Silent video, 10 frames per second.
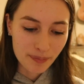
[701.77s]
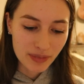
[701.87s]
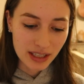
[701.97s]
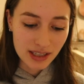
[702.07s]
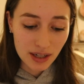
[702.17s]

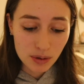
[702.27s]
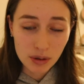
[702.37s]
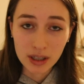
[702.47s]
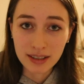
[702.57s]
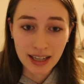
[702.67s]
It's kind of
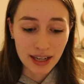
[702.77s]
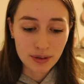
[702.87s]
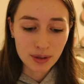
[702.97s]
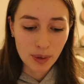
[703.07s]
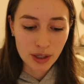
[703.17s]
cool because I
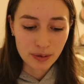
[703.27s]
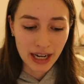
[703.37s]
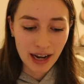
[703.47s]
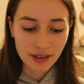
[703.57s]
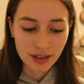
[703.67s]
used to watch
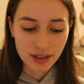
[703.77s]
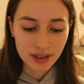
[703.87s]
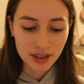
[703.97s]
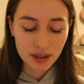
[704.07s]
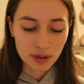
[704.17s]
Reactors
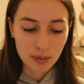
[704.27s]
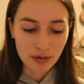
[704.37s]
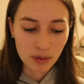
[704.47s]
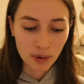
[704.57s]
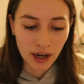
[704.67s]
too
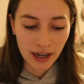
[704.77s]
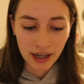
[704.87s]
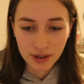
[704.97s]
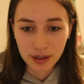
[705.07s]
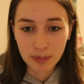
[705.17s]
before I
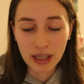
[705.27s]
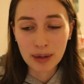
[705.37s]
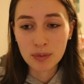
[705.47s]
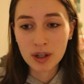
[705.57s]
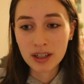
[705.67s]
actually
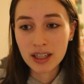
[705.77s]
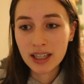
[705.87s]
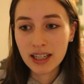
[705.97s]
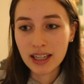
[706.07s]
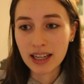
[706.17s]
became one,
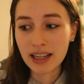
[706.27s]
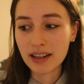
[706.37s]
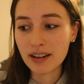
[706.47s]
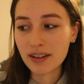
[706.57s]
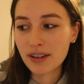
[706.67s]

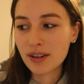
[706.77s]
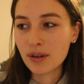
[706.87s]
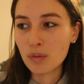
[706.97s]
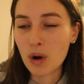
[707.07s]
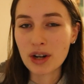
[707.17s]
and
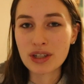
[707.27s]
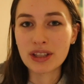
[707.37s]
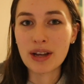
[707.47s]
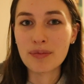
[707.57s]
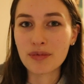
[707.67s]
watching
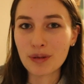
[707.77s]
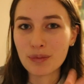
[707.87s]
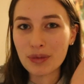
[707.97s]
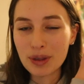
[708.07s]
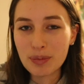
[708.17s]
them
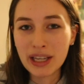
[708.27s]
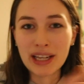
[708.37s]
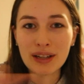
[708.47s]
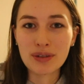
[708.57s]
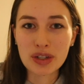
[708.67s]
from the
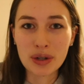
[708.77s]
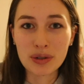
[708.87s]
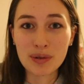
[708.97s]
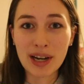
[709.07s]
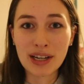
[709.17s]
beginning of a show
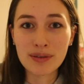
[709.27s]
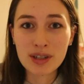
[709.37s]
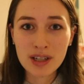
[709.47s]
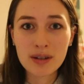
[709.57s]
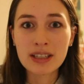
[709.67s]
to an end of a
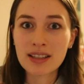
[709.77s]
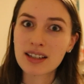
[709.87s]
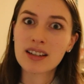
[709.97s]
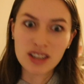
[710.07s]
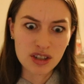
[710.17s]
show, it's
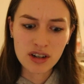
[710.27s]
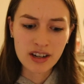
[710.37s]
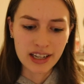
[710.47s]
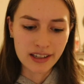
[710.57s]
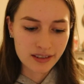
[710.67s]
like a
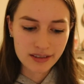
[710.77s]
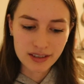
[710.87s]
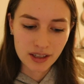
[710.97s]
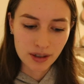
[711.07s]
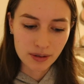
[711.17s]
journey.
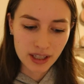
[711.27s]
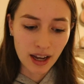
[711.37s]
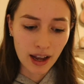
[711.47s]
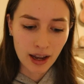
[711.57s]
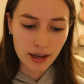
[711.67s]
So
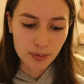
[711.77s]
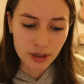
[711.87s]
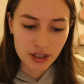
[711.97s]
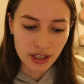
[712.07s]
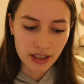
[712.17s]
yeah, I
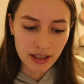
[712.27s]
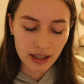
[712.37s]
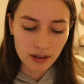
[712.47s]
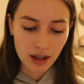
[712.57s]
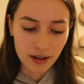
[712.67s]
appreciate that
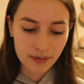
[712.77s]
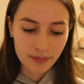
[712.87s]
a lot.